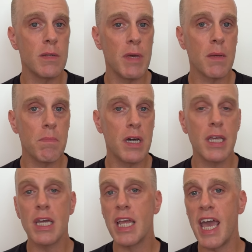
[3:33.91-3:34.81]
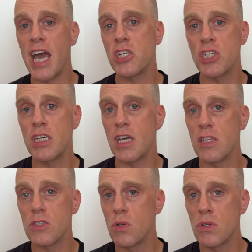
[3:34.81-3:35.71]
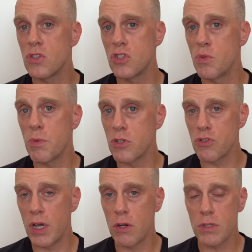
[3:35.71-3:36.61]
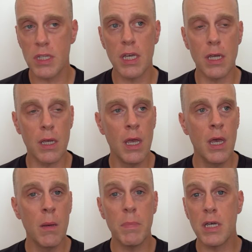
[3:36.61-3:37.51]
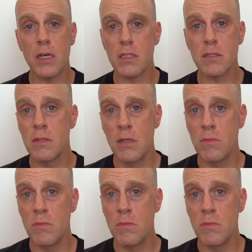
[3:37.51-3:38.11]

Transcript: to make money and cash in on this whole super trainer thing. Because,